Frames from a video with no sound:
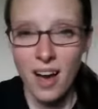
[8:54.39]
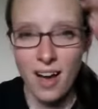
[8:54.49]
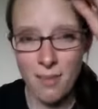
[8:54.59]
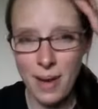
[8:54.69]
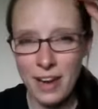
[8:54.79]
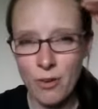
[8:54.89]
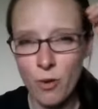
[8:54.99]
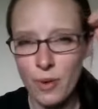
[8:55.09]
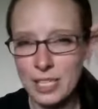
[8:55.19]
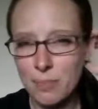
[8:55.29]
I don't
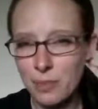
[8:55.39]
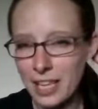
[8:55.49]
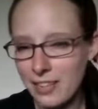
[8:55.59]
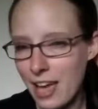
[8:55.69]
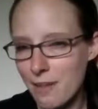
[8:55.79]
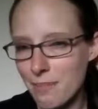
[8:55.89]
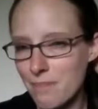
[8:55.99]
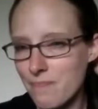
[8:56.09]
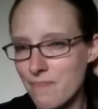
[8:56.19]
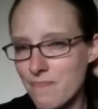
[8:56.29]
always plan that.
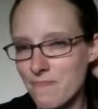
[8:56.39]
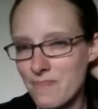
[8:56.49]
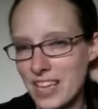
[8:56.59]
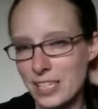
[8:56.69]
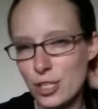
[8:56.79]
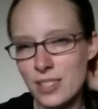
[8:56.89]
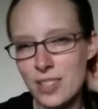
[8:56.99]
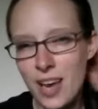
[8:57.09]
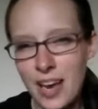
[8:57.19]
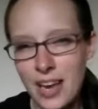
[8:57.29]
That just
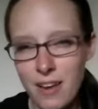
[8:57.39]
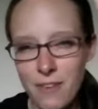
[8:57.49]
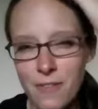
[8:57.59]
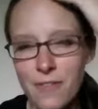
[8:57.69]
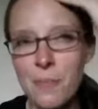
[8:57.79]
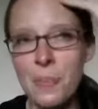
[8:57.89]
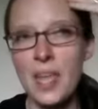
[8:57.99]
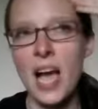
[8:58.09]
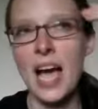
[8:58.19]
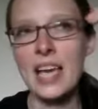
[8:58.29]
kind of,
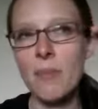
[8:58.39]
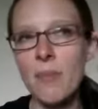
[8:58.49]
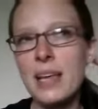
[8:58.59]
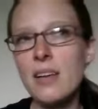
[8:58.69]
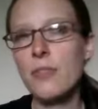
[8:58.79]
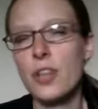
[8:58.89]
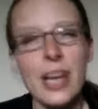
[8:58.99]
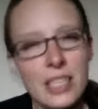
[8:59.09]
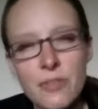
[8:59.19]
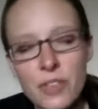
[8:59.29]
I give myself
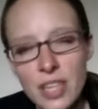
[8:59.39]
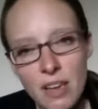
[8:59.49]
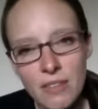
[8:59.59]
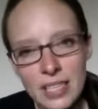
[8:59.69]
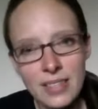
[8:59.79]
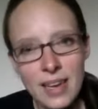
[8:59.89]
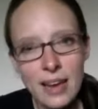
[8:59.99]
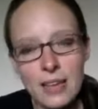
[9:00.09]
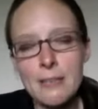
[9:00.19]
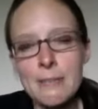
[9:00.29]
grace for the evening
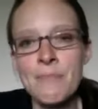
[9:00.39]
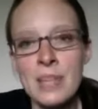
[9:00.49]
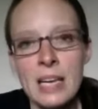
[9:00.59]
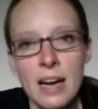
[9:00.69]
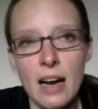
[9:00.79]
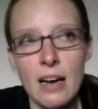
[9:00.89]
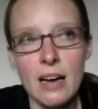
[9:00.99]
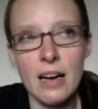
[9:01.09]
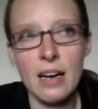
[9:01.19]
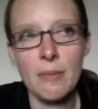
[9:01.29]
snack.
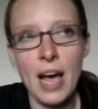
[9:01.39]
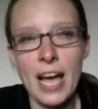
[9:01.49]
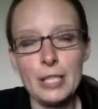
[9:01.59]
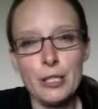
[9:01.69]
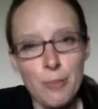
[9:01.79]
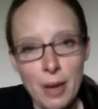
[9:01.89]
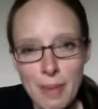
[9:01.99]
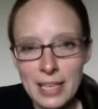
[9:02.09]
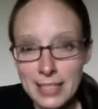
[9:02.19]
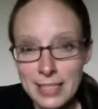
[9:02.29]
I do my
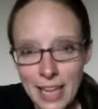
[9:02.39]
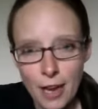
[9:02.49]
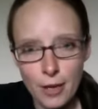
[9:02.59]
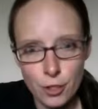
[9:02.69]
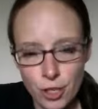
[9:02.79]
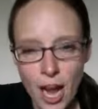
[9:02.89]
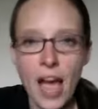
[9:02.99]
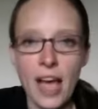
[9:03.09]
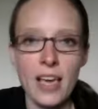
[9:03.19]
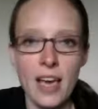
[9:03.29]
best to stay
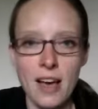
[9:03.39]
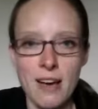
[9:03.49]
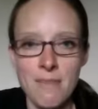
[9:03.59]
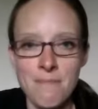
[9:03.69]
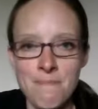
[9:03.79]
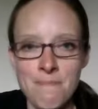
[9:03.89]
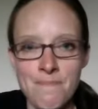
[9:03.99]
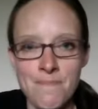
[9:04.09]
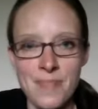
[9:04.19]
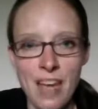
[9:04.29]
track
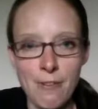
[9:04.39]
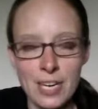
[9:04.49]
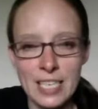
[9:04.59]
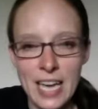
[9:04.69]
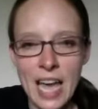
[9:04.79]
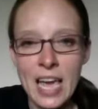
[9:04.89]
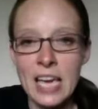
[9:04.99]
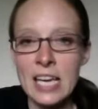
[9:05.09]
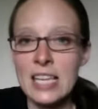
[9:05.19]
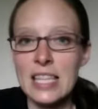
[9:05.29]
every day.
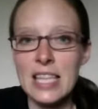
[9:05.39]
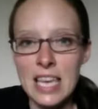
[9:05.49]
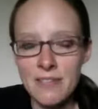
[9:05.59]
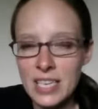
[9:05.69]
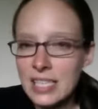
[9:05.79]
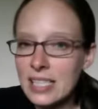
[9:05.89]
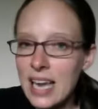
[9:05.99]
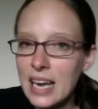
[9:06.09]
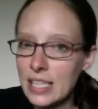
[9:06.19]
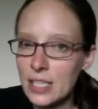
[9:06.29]
The evening
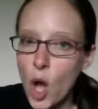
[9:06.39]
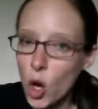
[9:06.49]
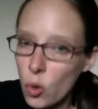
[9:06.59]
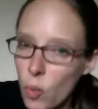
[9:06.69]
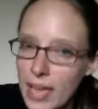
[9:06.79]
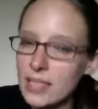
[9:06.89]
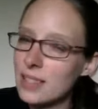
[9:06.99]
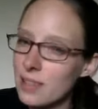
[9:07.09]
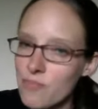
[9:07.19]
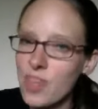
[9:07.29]
snack is
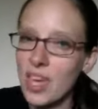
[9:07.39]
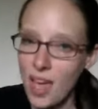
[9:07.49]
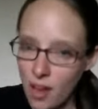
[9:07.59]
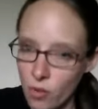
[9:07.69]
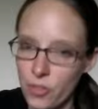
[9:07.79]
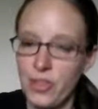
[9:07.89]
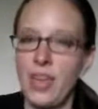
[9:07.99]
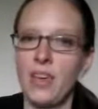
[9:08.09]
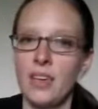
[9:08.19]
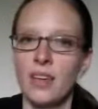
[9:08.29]
always something healthy.
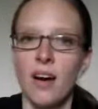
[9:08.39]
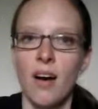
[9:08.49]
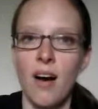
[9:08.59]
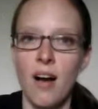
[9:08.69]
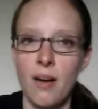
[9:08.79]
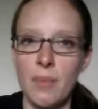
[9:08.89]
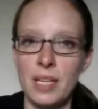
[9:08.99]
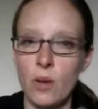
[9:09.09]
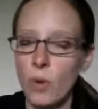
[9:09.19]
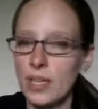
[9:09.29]

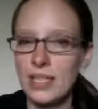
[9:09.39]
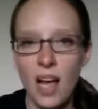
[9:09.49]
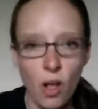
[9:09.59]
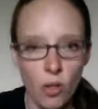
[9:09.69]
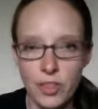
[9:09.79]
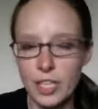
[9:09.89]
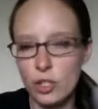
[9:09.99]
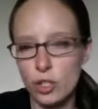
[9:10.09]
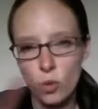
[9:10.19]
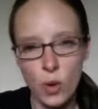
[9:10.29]
It's always a healthy
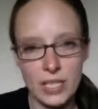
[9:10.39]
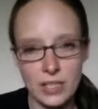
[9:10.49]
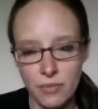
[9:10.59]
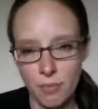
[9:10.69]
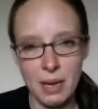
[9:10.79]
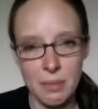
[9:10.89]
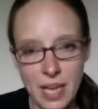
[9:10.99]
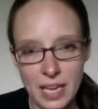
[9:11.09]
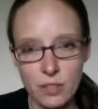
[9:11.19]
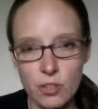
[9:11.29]
choice from my
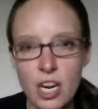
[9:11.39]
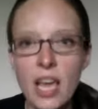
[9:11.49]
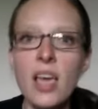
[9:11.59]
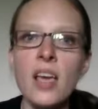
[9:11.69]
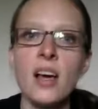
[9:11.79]
pantry.